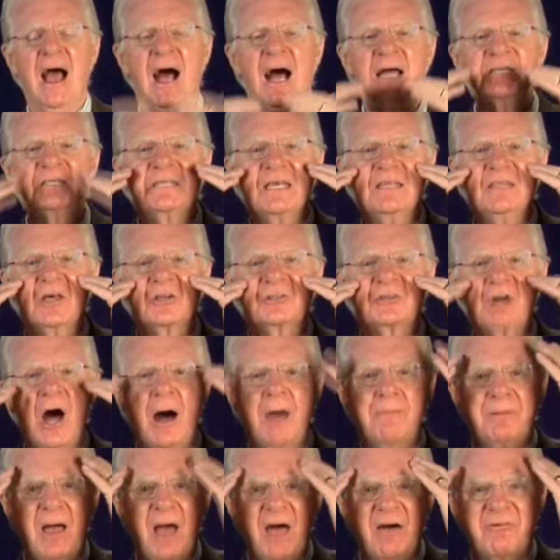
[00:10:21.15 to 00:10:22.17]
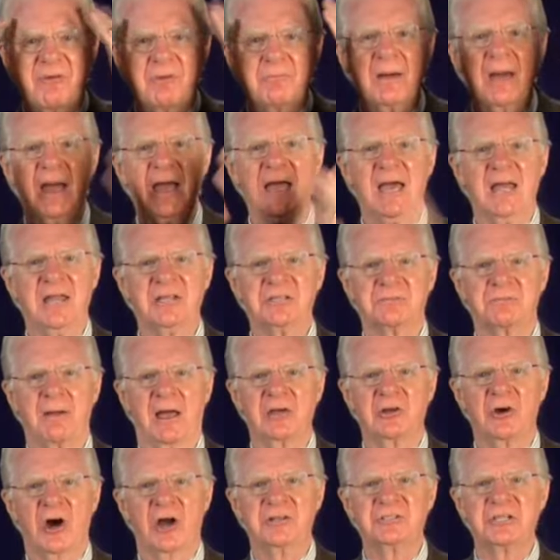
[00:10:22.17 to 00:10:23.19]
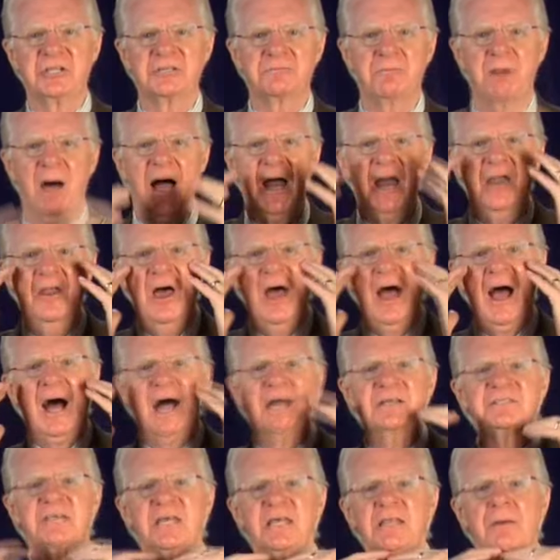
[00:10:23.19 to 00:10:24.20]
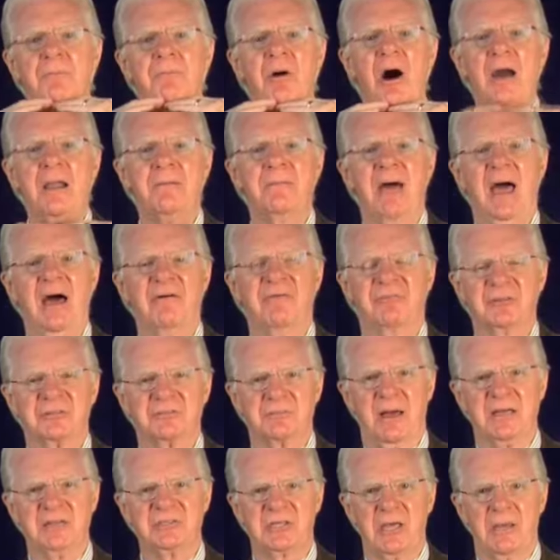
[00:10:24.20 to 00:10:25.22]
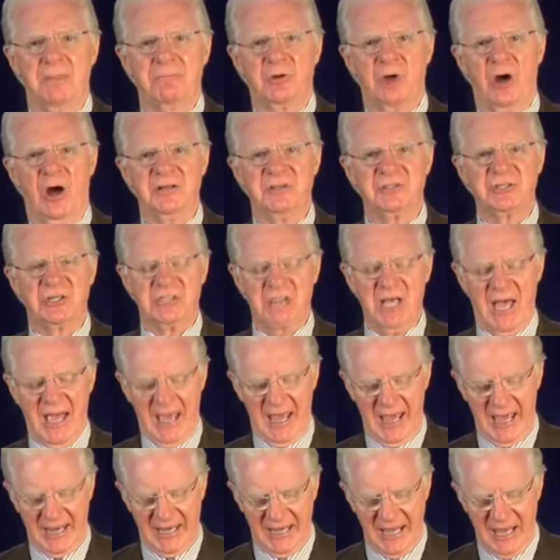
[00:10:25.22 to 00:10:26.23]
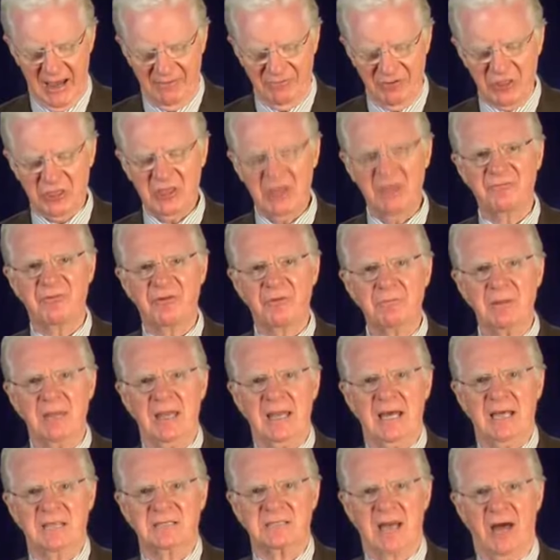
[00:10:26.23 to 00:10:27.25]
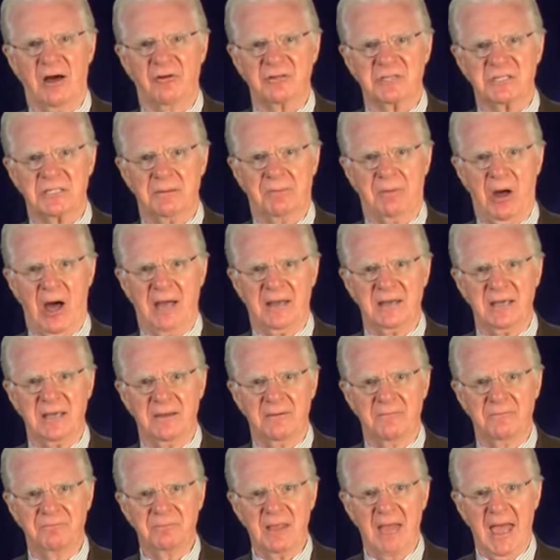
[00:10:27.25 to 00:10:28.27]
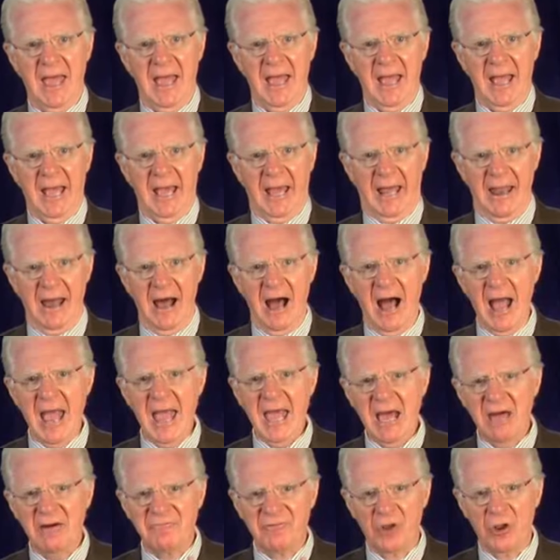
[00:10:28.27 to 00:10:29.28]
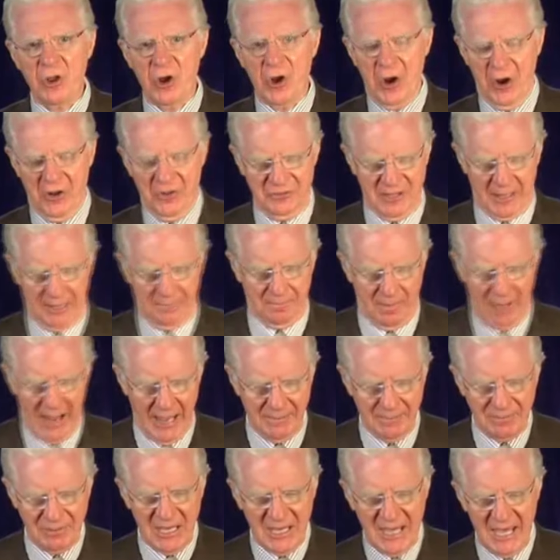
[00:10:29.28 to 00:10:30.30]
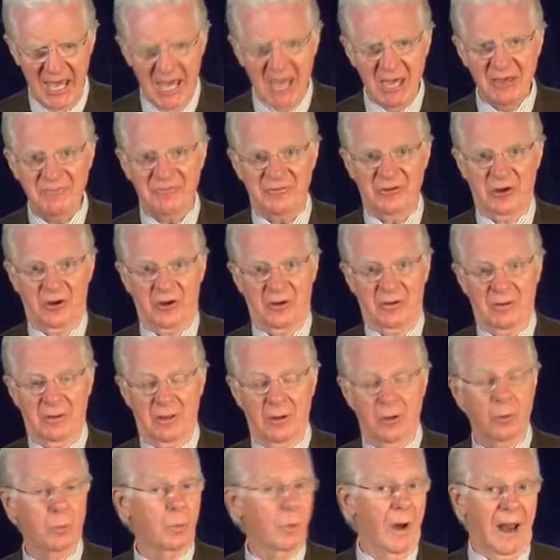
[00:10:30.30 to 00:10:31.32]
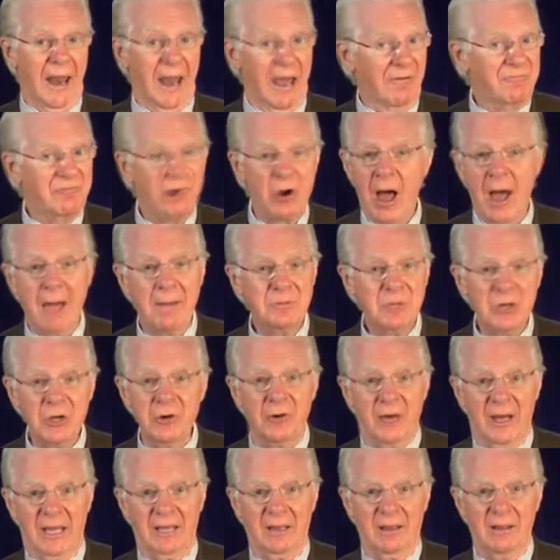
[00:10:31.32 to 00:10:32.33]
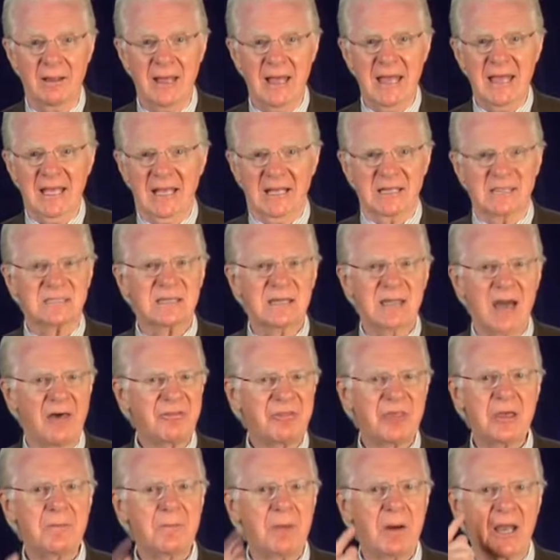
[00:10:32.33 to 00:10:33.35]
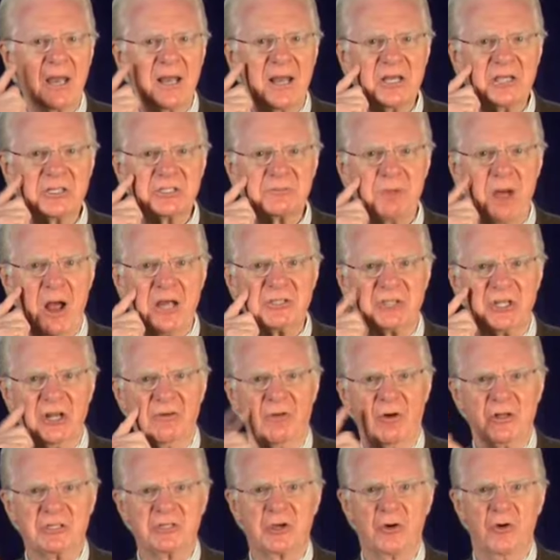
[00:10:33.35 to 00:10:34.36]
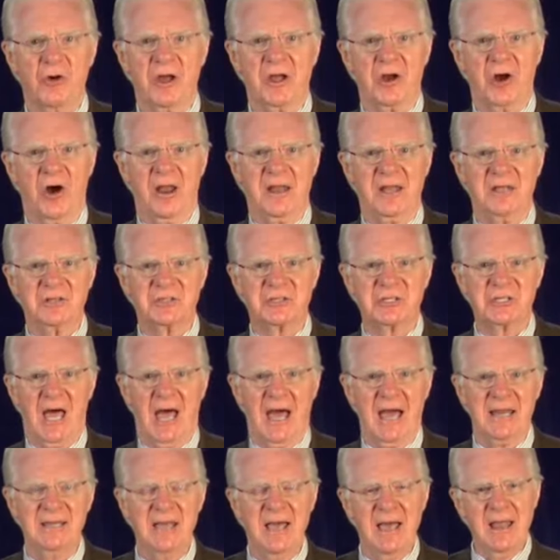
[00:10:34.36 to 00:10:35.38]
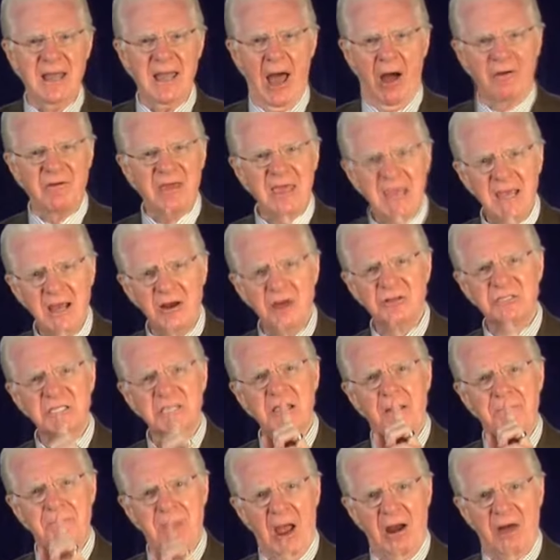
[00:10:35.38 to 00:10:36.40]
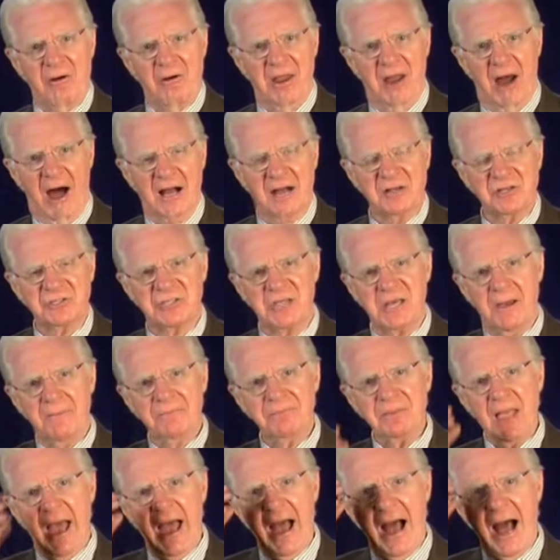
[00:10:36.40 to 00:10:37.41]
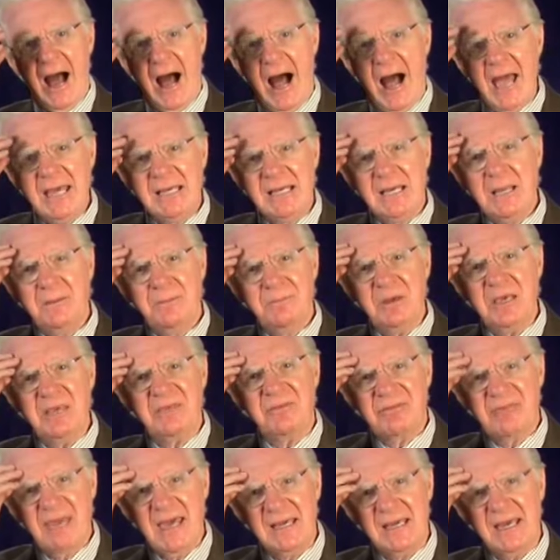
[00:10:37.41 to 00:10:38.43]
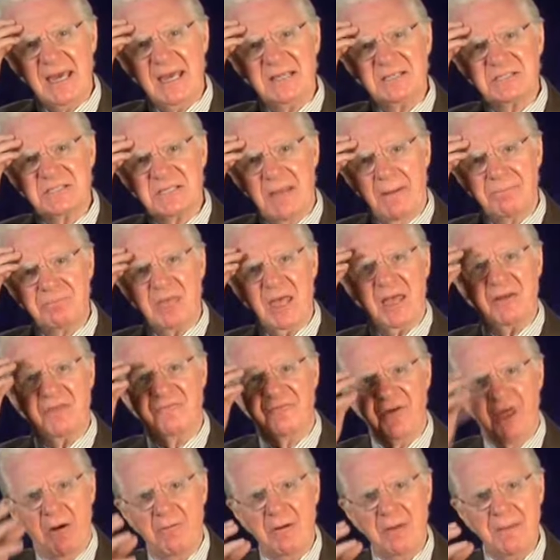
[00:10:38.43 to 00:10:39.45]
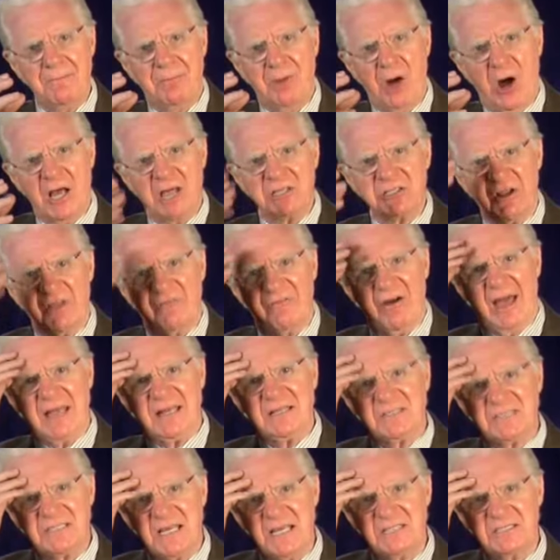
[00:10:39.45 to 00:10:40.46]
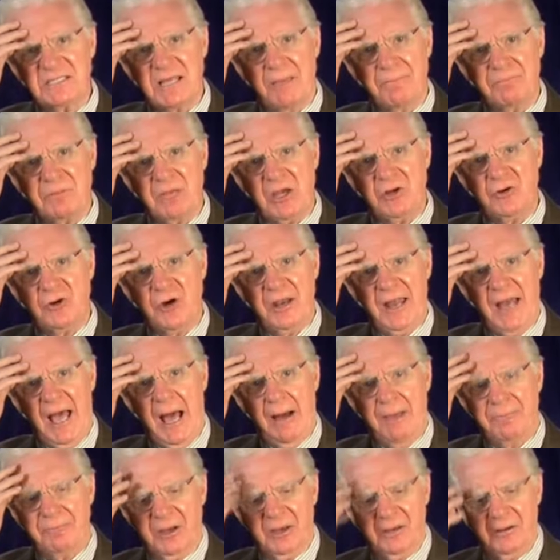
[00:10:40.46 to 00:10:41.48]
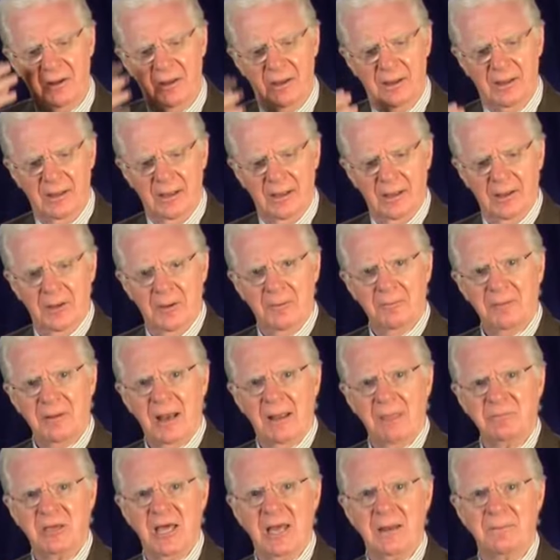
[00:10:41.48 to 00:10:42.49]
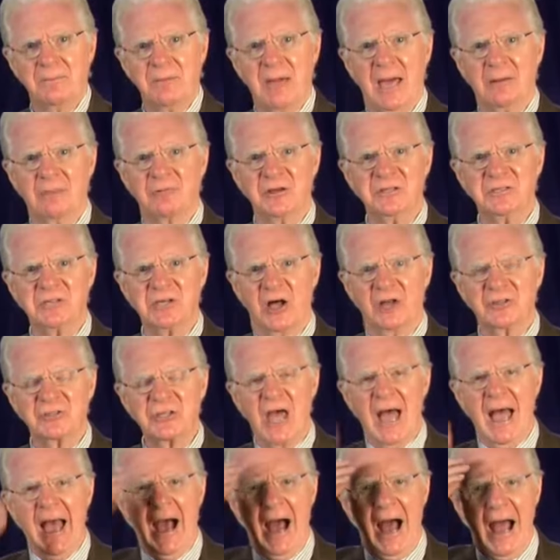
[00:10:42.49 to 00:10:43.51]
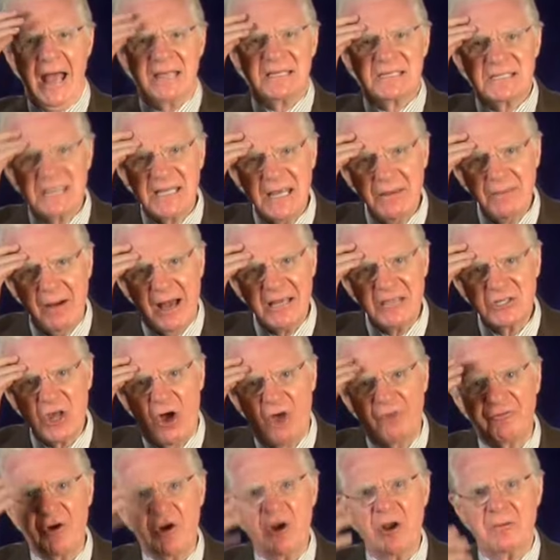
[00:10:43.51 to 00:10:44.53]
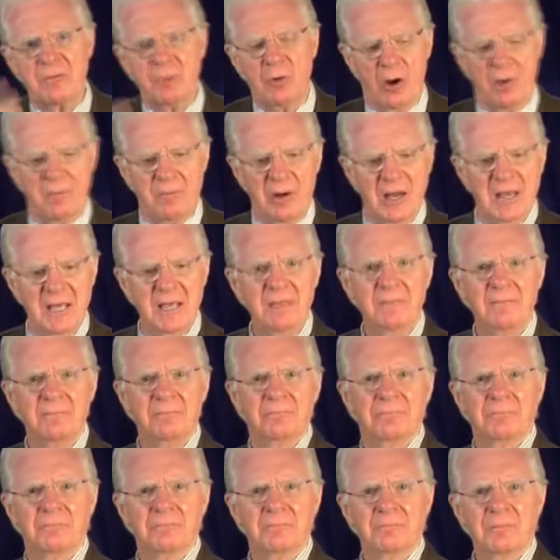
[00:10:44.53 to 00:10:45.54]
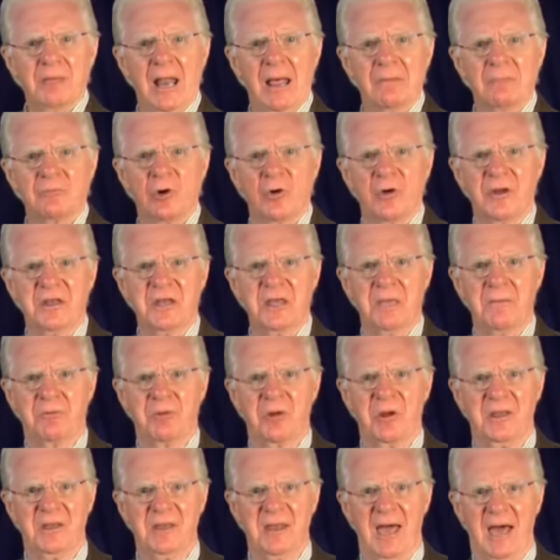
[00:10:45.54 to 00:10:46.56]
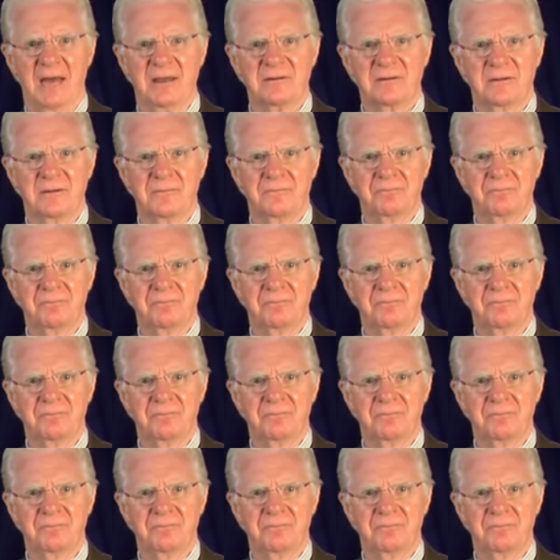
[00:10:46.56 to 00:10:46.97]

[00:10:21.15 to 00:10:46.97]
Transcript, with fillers: I see the top half of my head as my conscious mind. I see the bottom half as my subconscious, and everything from the neck down is the body. And I have learned that my behavior, whatever I'm doing, is nothing but an expression of what's going on inside. Now, here's the paradox I can be thinking something very positive, I can see something good happen, but I'm getting bad results. I see myself earning more money, but I'm going deeper in debt.